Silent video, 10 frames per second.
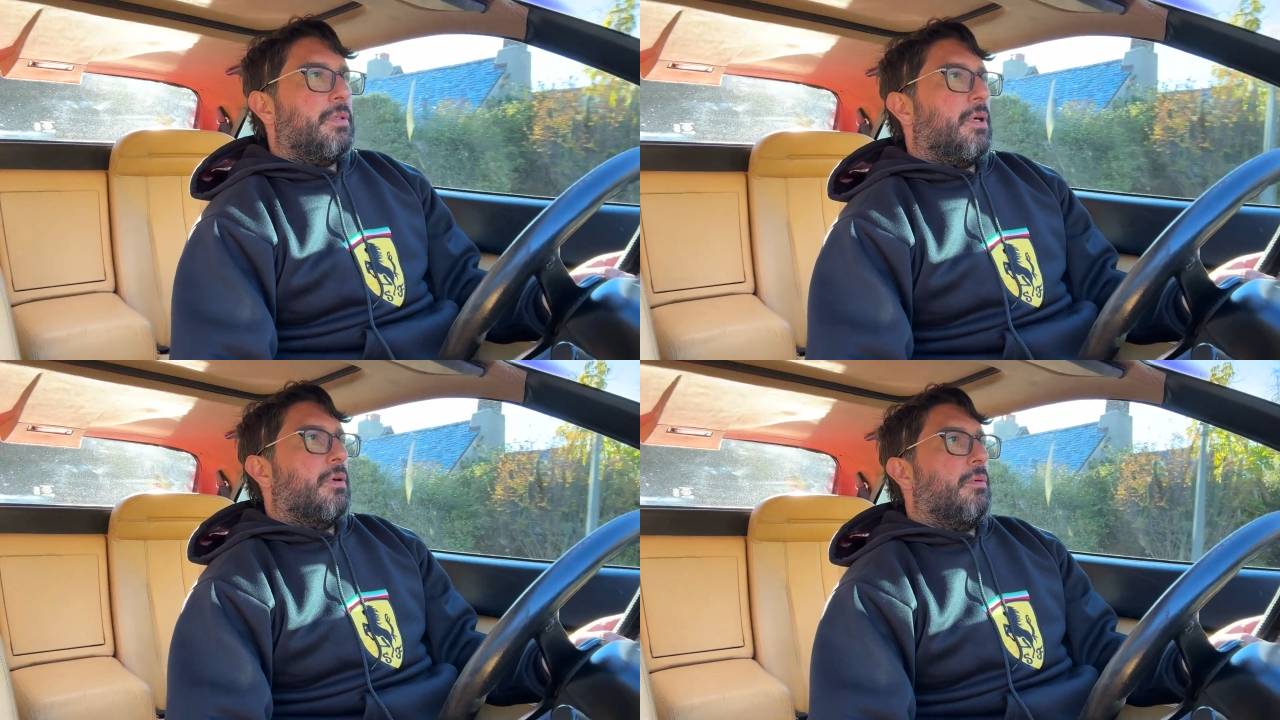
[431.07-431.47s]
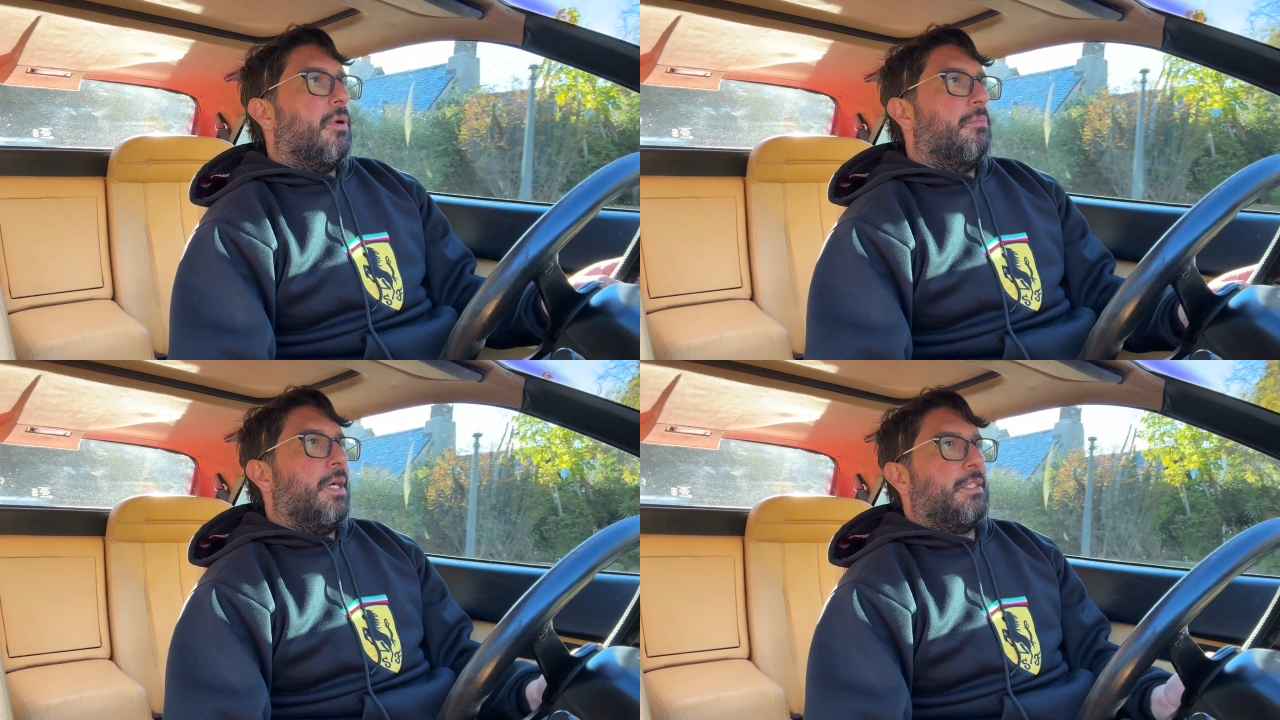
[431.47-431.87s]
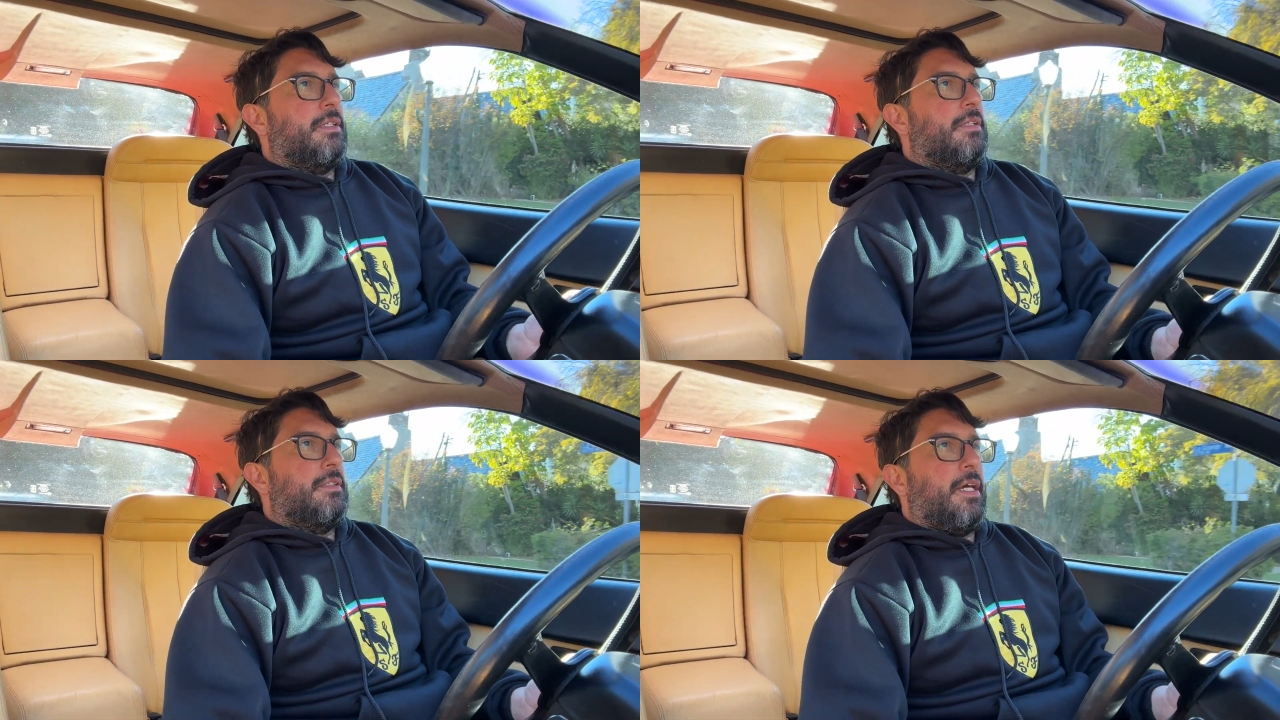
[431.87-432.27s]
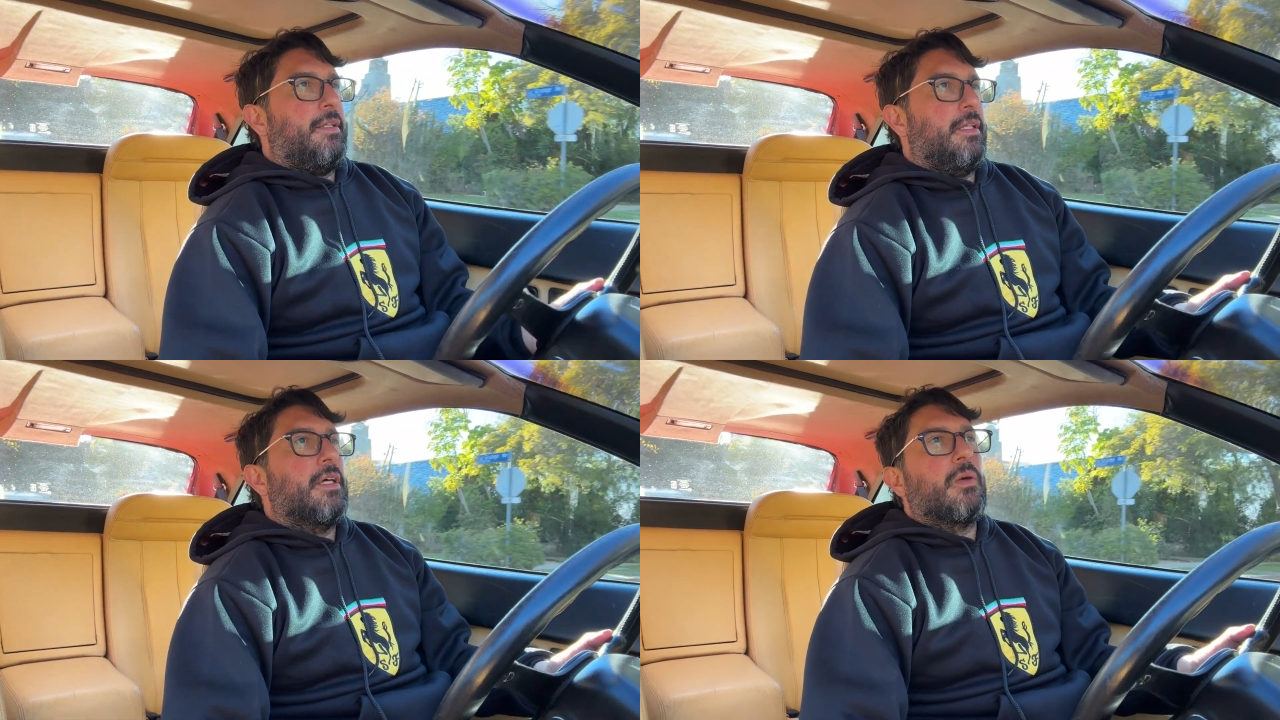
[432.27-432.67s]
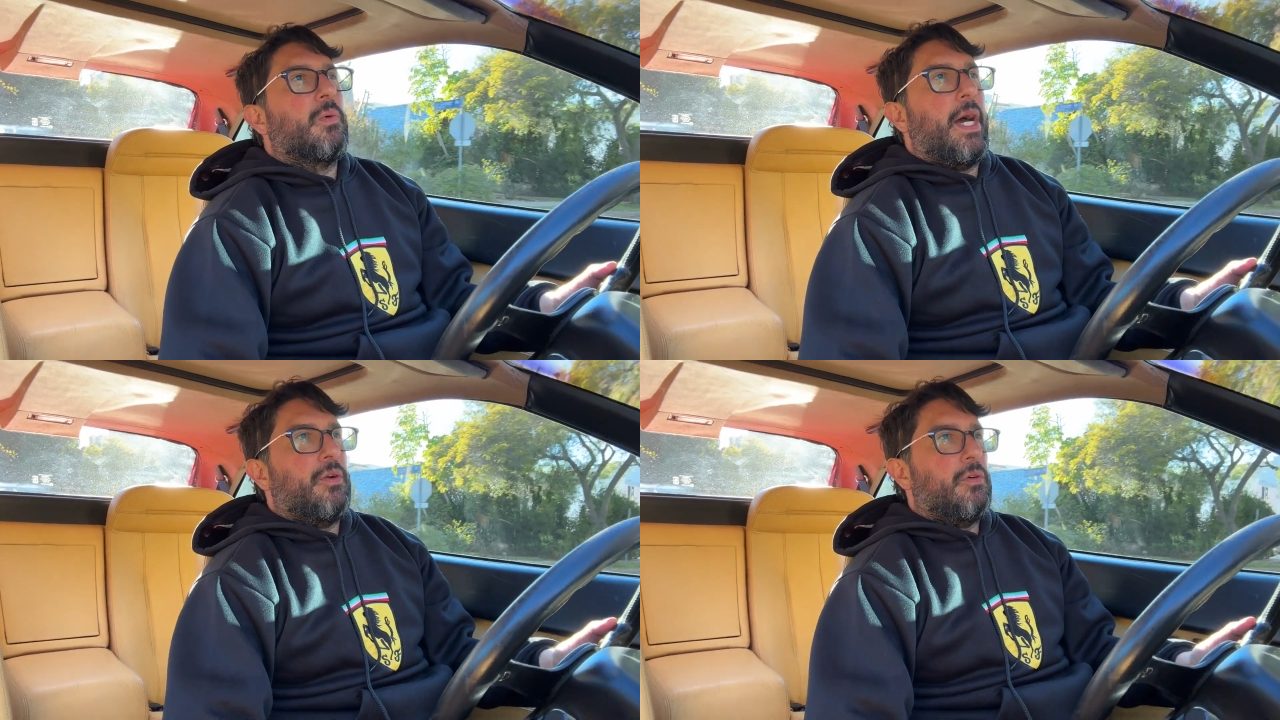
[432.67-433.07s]
are much less likely than a
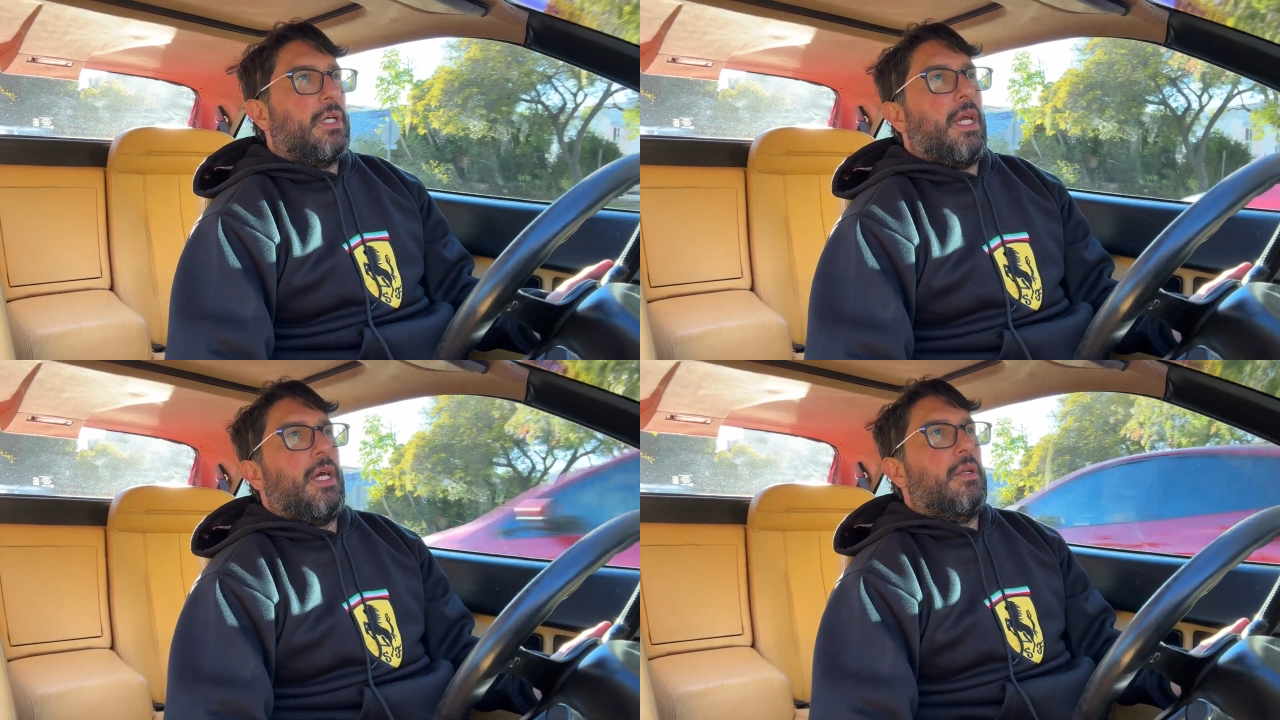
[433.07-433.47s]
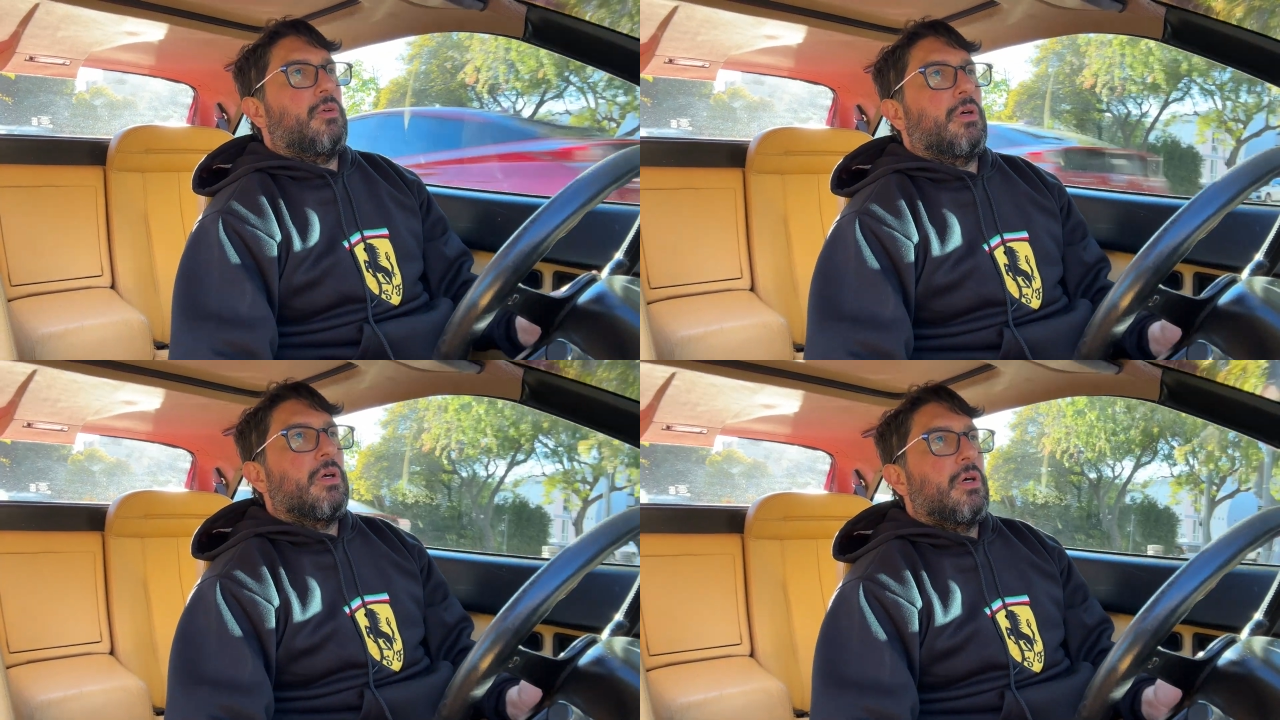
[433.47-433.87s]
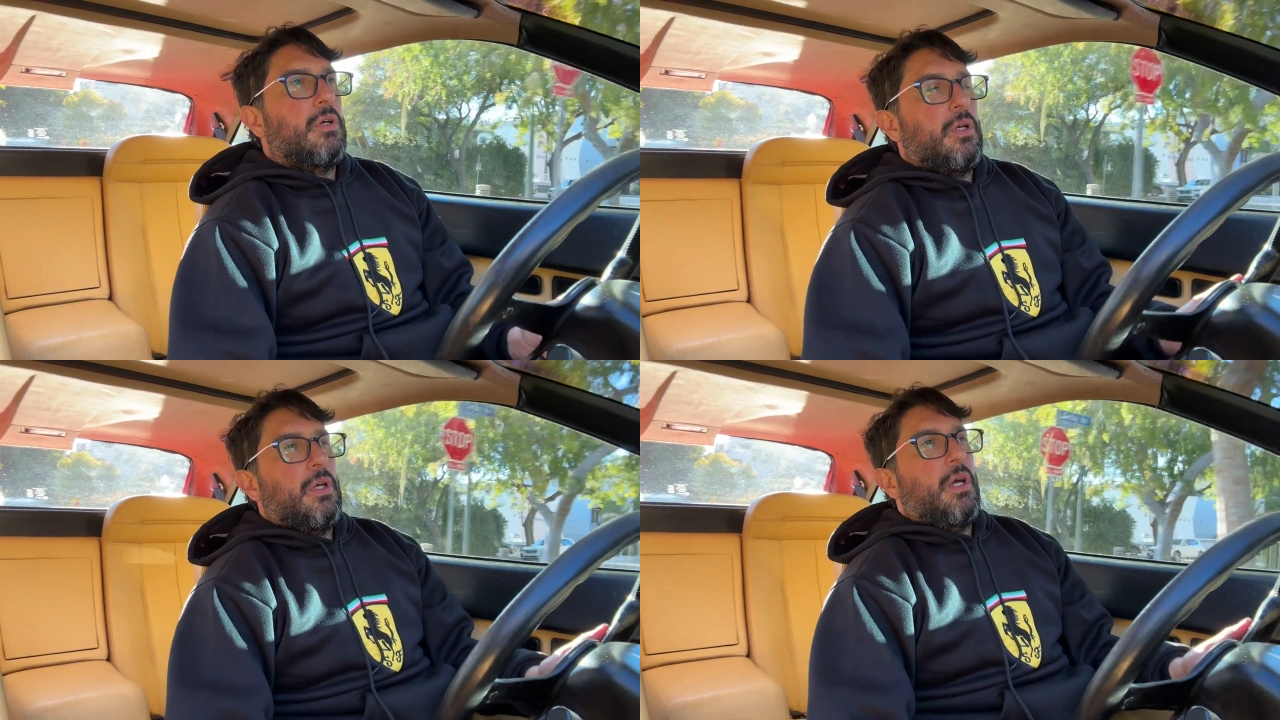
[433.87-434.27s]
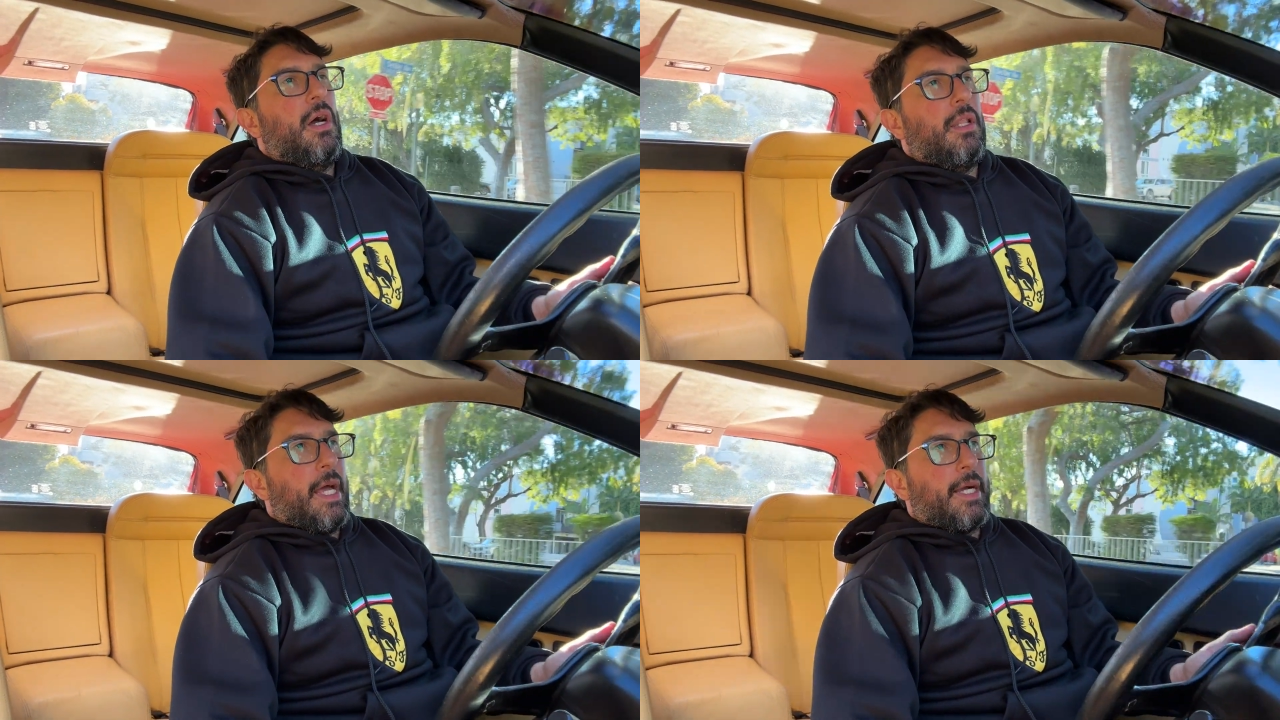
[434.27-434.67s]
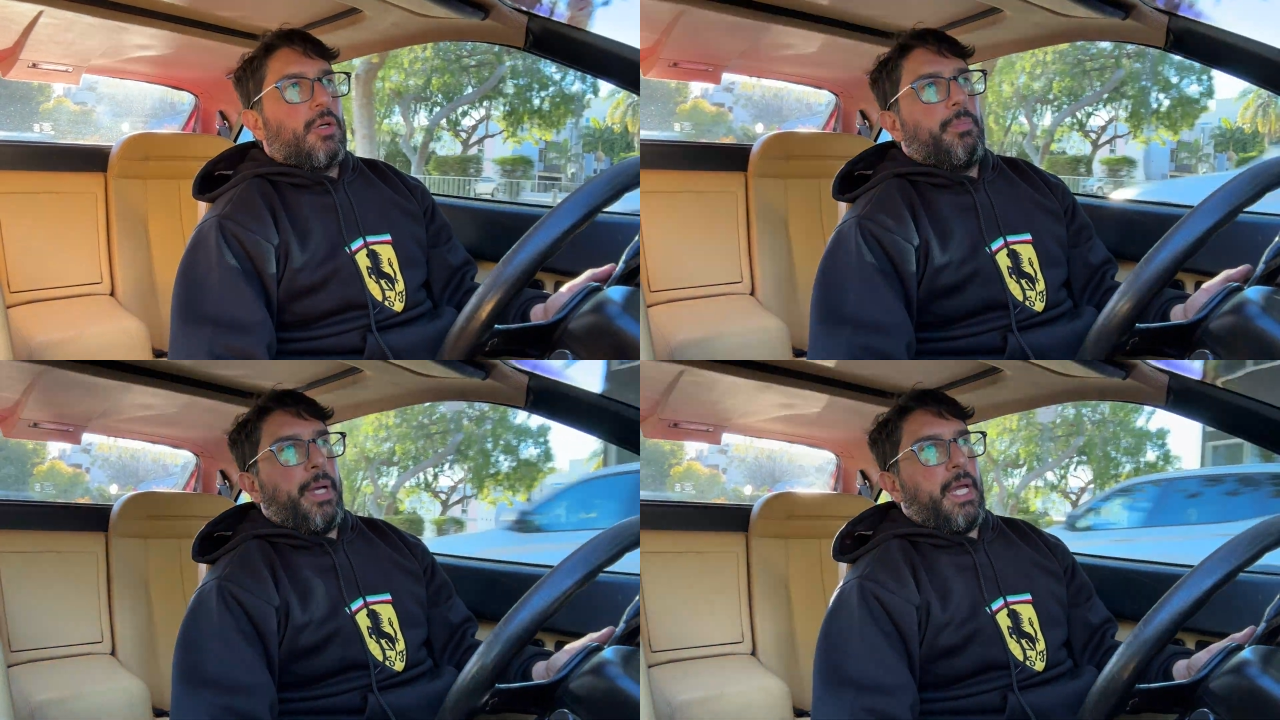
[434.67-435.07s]
rattle can or a
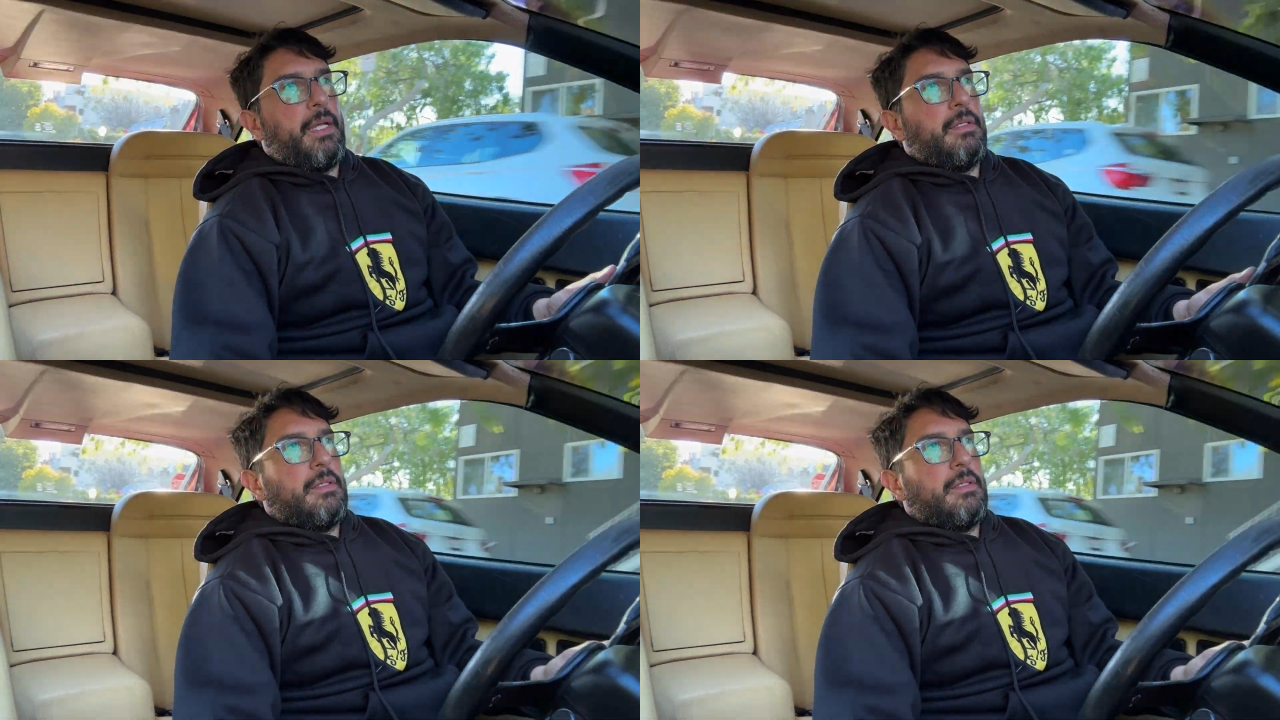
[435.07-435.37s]
lacquer paint,